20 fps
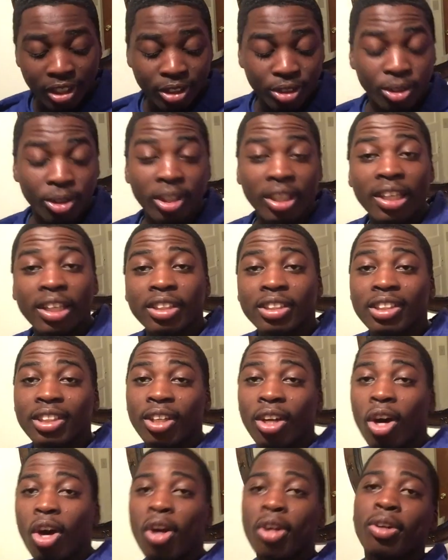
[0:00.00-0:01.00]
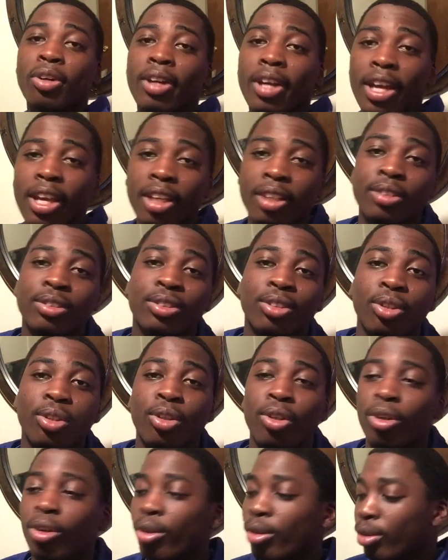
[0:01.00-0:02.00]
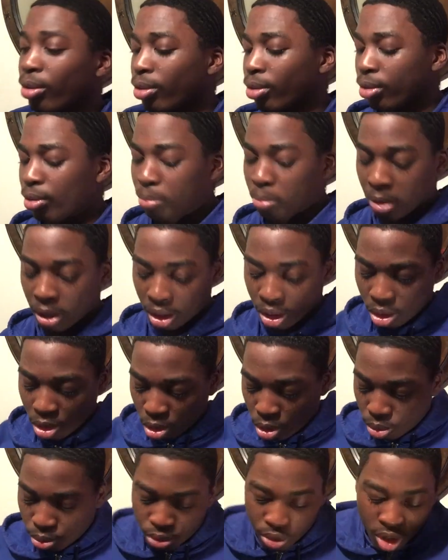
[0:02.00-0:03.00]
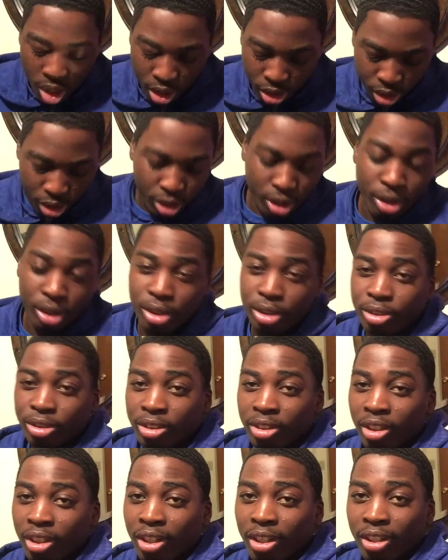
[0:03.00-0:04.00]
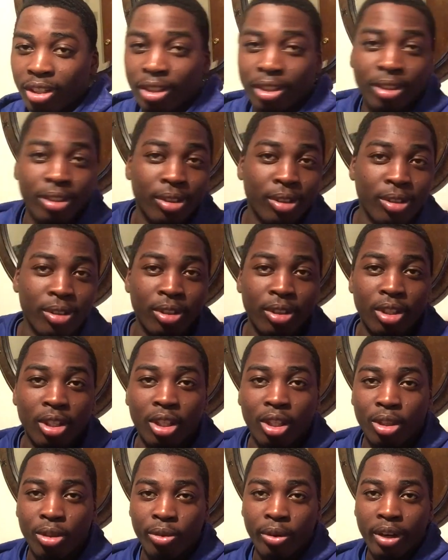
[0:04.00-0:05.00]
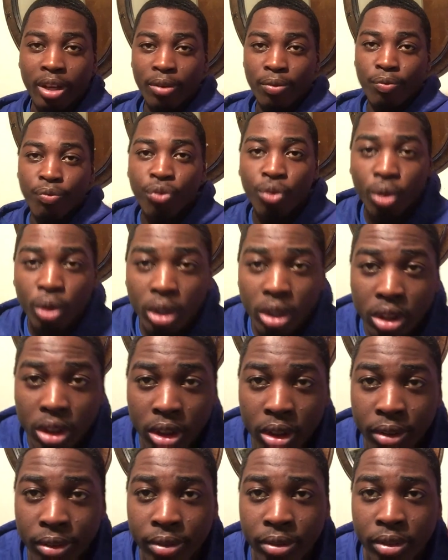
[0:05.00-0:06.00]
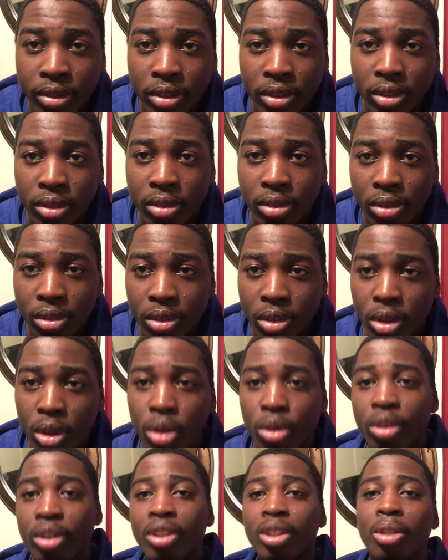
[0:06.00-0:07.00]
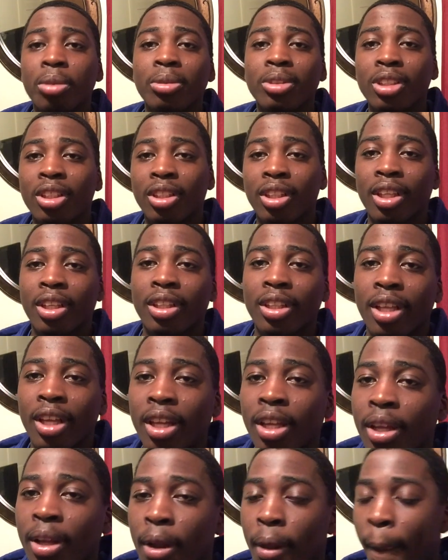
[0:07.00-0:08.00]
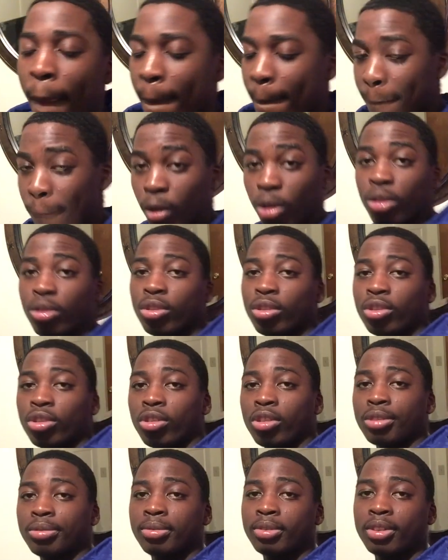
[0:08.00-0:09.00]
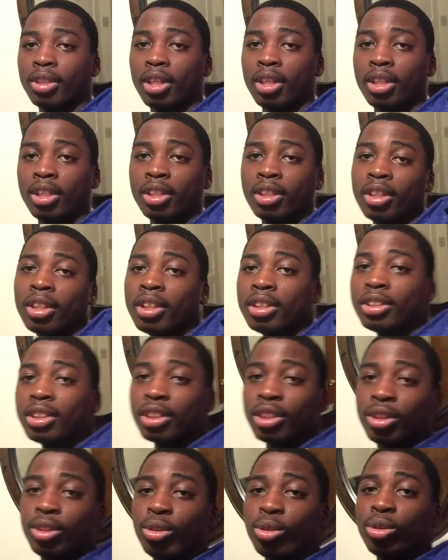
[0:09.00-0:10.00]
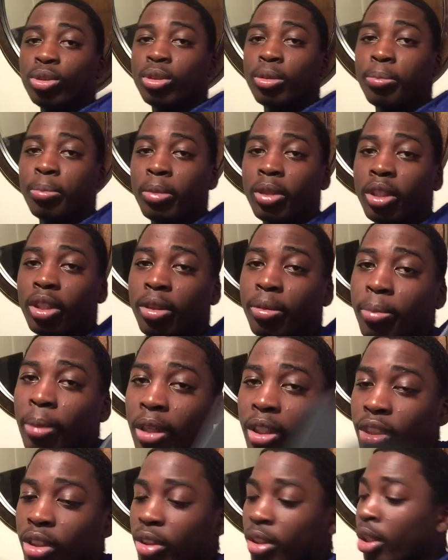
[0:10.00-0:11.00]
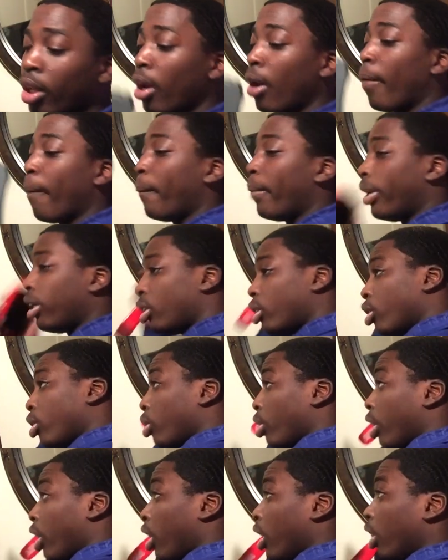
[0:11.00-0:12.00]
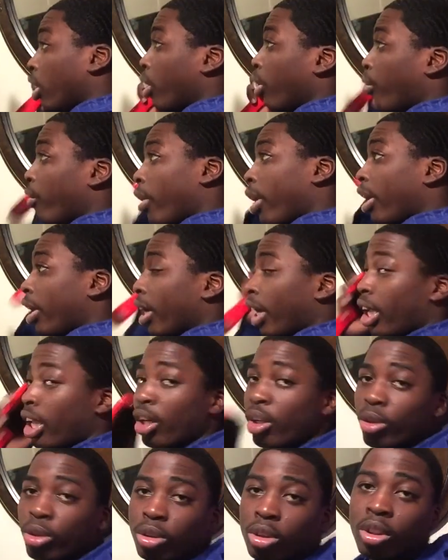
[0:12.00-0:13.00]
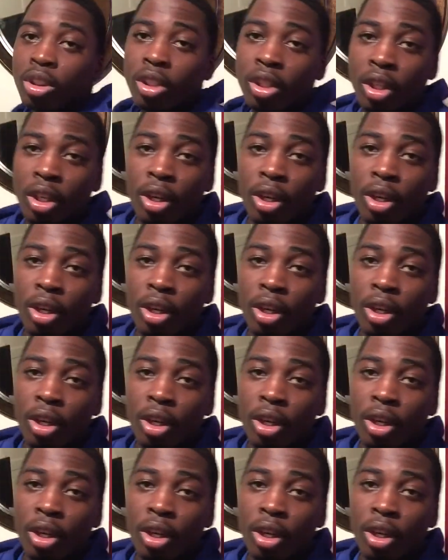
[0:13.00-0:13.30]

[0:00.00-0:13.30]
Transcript: so you can see all your angles so you don't make no wrong turns, you know, create forks or dumb shit like that. You know what I'm saying? Just use a mirror. Make sure you're hitting the right angles.